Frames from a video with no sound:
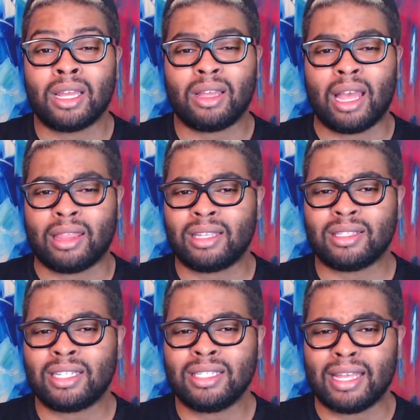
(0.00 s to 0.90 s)
At
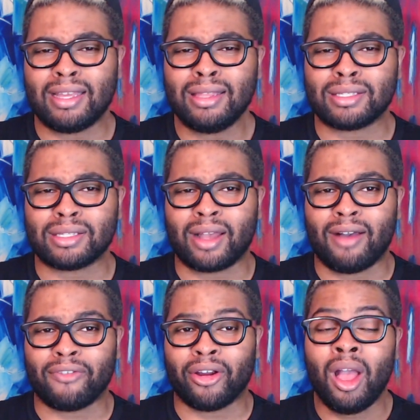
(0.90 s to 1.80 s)
least I think this is a
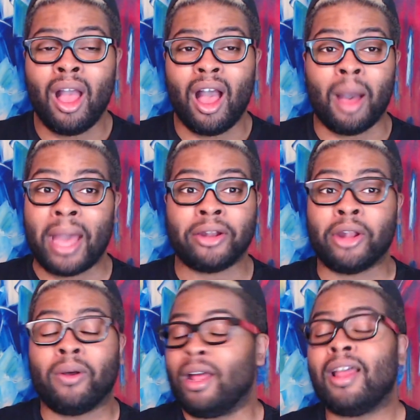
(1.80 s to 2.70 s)
cover. I don't know.
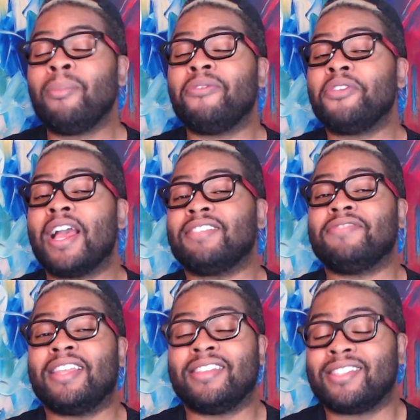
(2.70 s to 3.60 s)
A number of you guys have
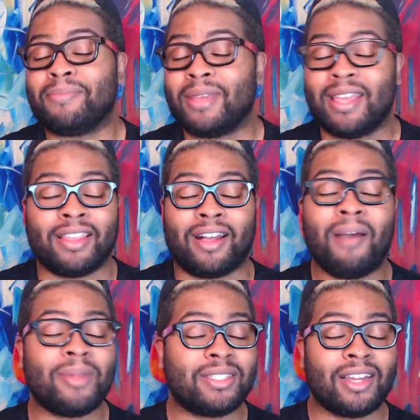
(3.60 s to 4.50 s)
sent this to me in the
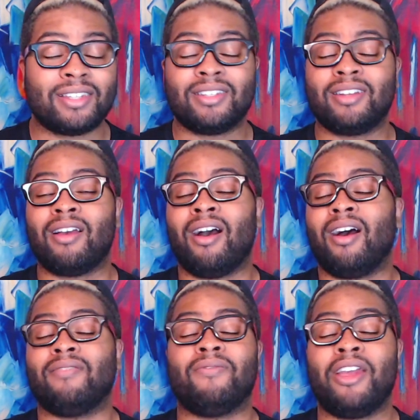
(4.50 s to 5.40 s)
comment section
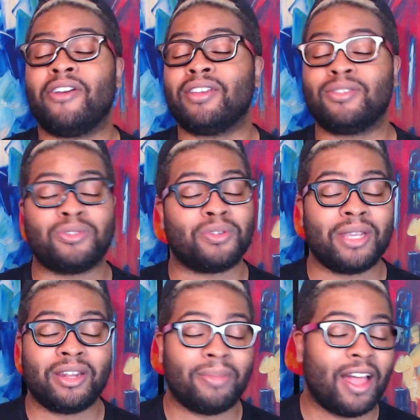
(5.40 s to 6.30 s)
on various social
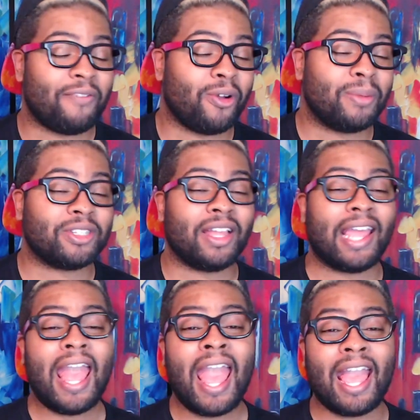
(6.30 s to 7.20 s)
media platforms. You're like,
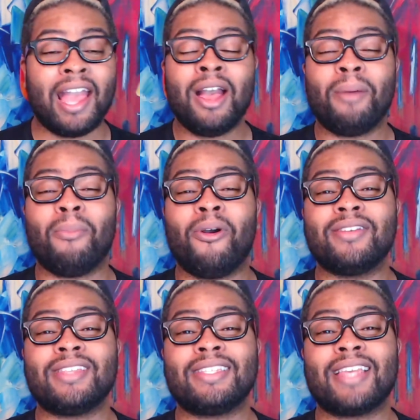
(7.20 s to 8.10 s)
hey,
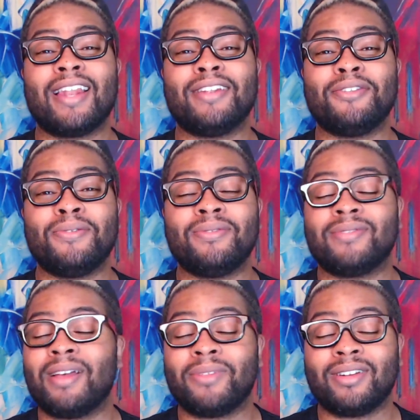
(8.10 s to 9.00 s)
Morissette's got a new
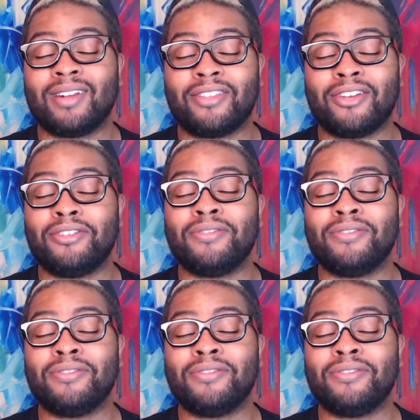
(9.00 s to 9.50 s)
something or another, and you